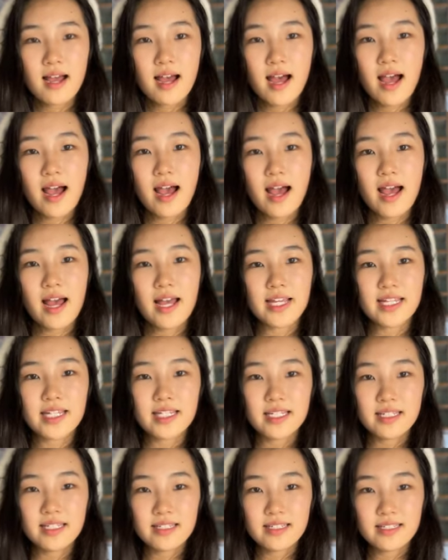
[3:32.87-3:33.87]

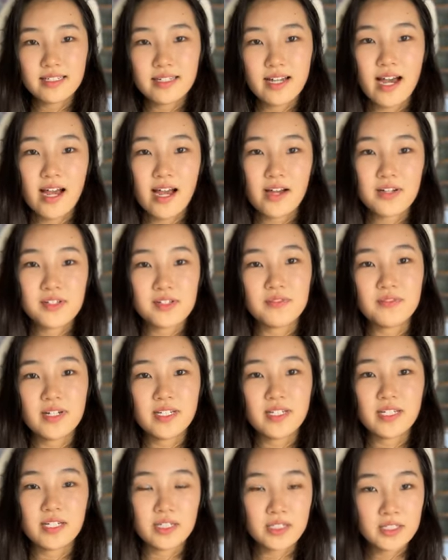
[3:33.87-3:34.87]
I also
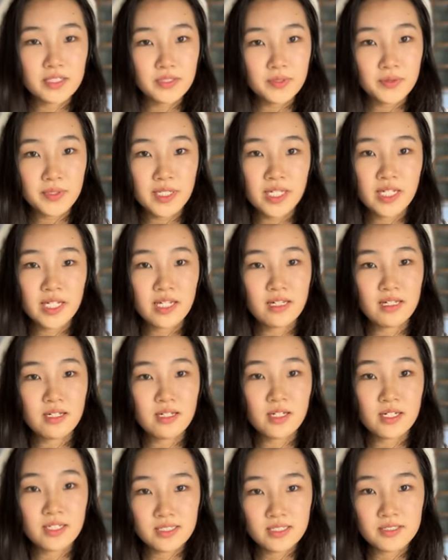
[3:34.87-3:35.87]
found a
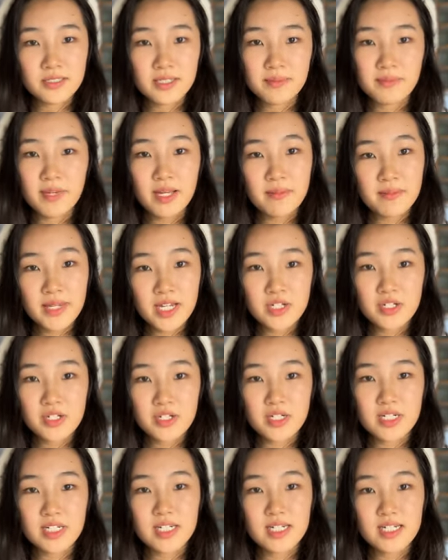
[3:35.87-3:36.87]
girl in my
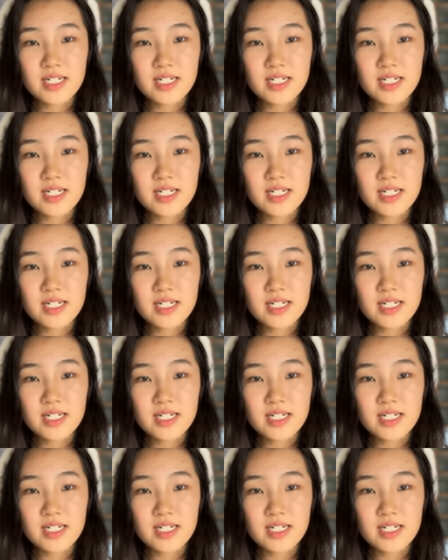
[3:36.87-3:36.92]
major.